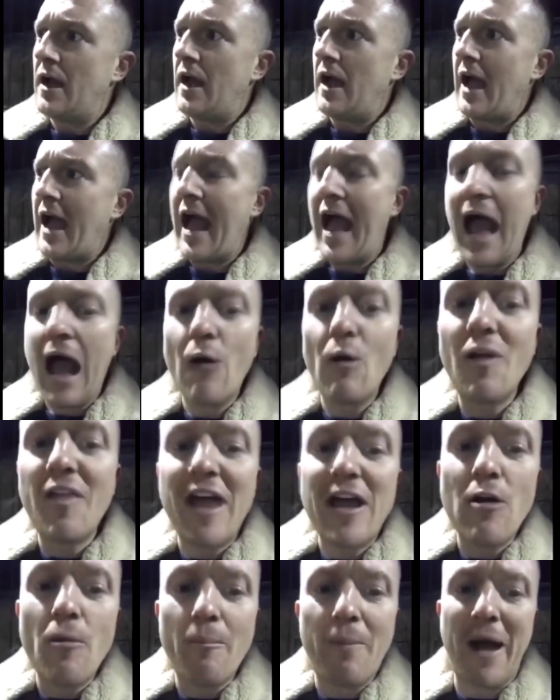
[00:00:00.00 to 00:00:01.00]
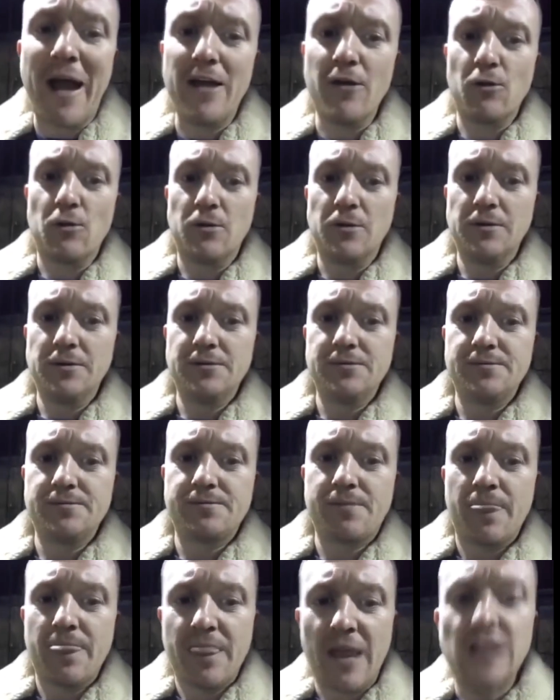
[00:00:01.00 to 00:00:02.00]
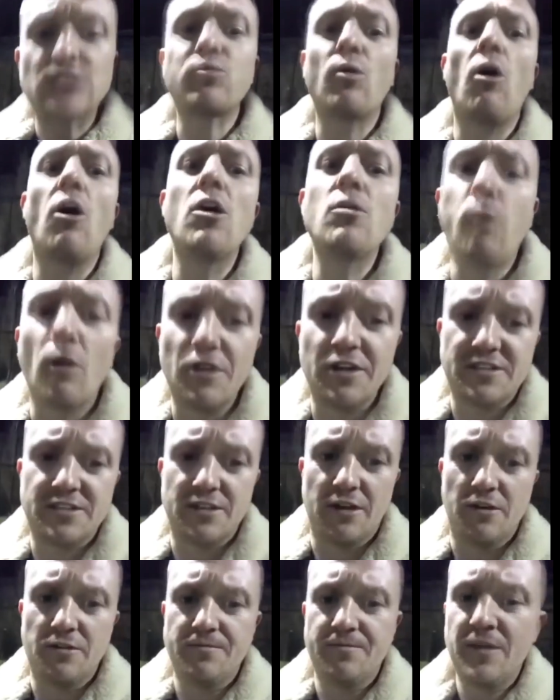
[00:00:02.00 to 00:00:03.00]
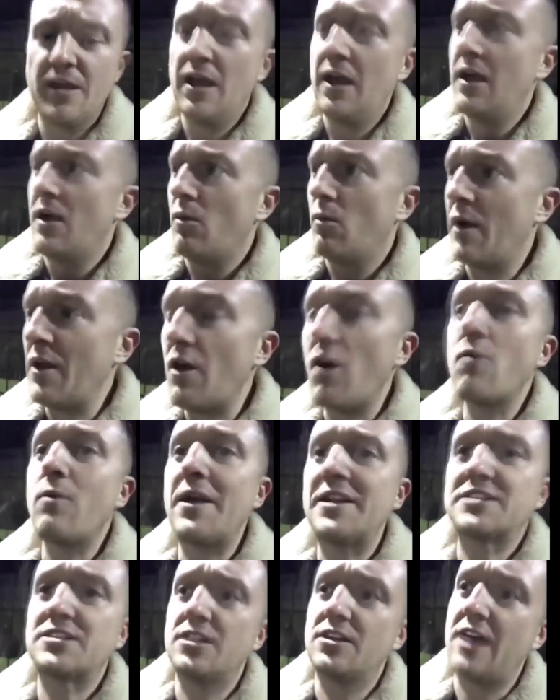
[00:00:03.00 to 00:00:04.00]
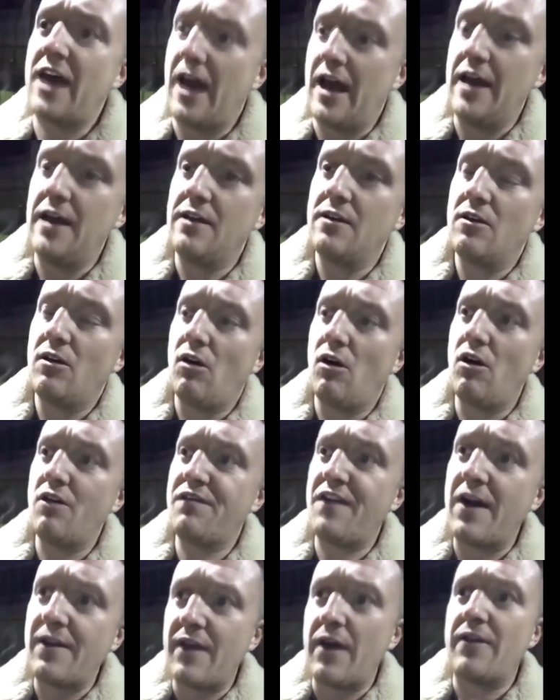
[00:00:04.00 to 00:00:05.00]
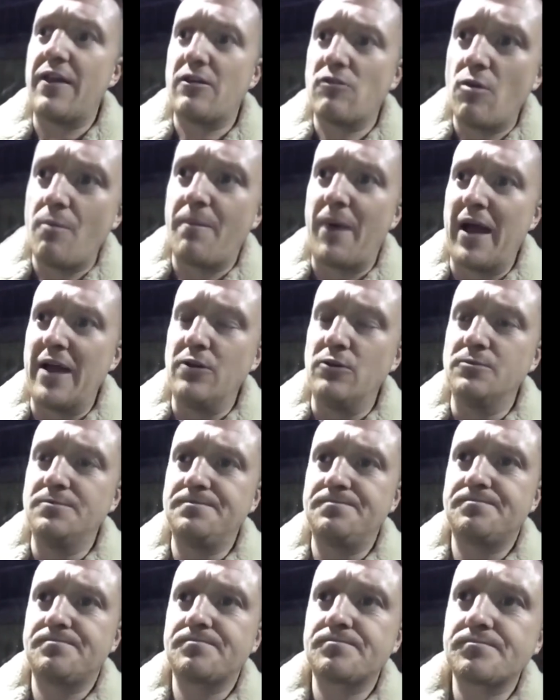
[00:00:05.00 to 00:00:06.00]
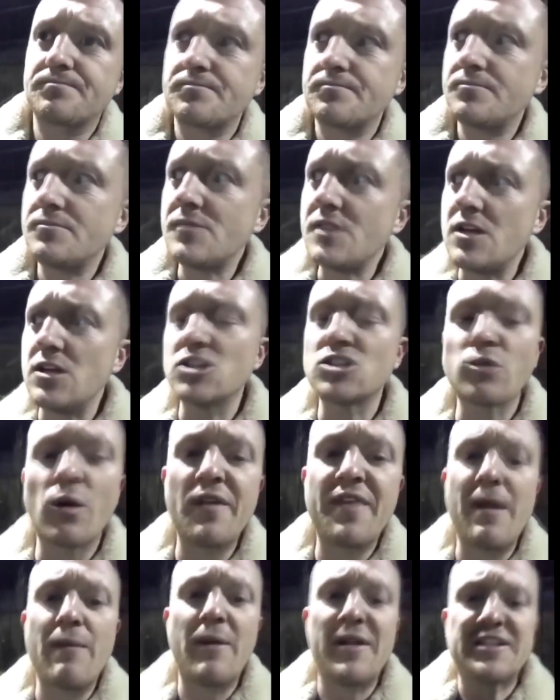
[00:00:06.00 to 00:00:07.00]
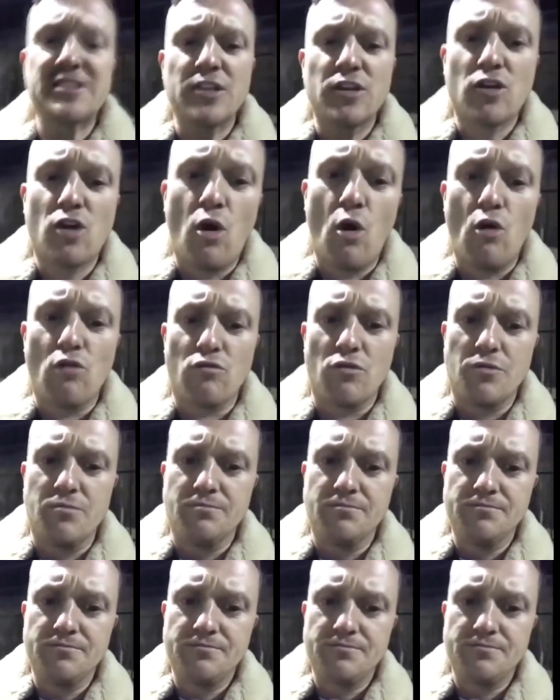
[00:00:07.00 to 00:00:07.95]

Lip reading: How are they on bail? That's what I wanted to know. When I went to there, I found out they were on bail. So I then went to the courtroom.